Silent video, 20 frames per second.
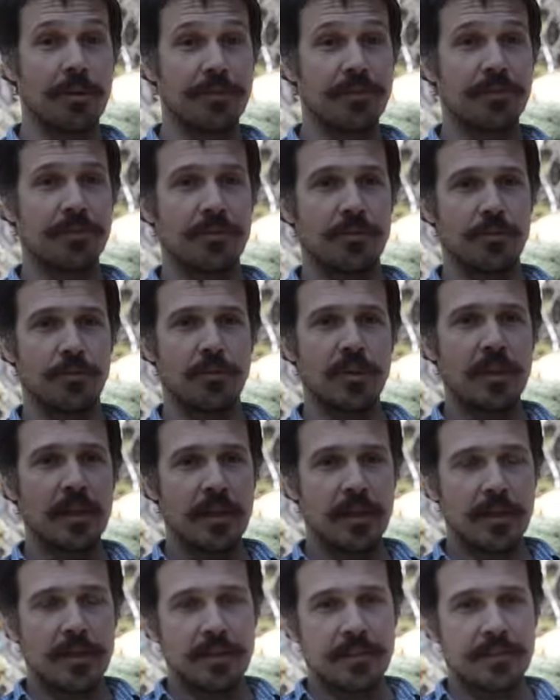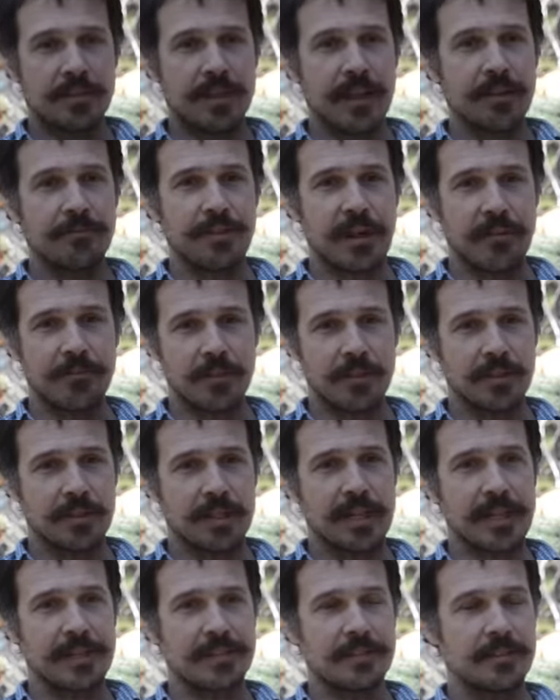is to stay at 500
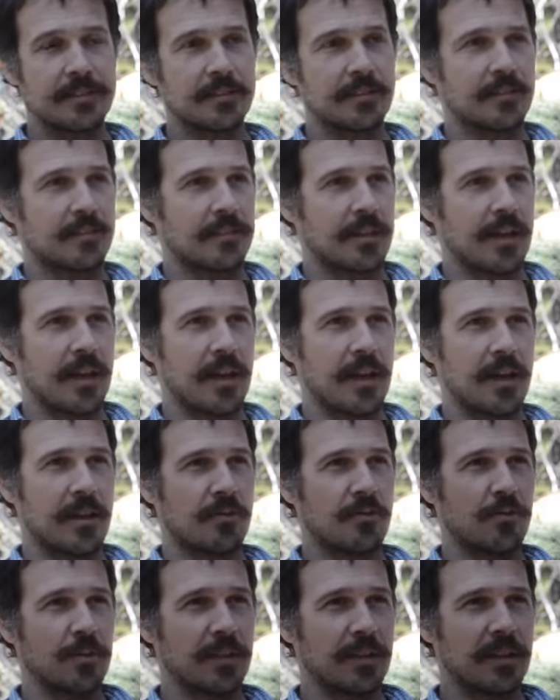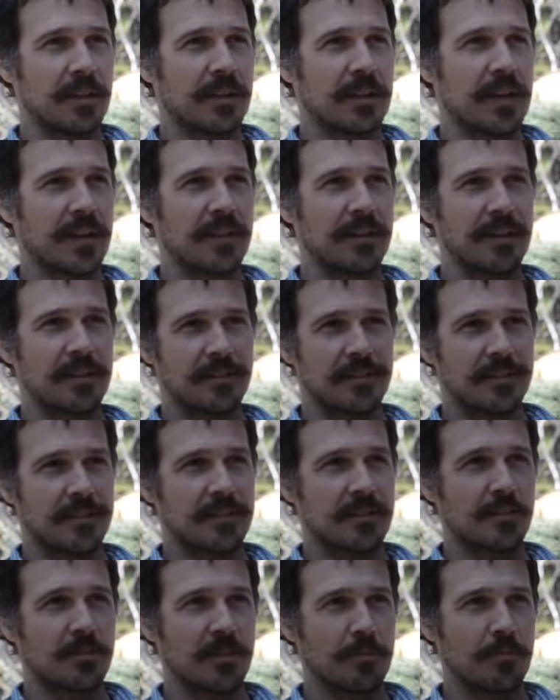cases and really kind of get
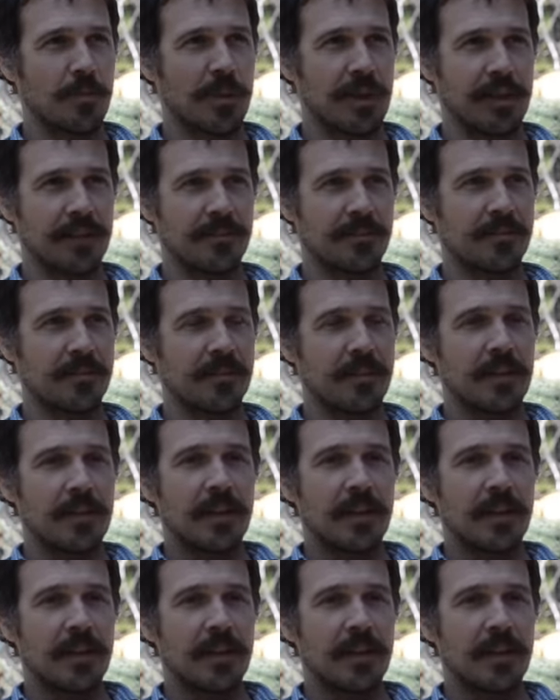systems in place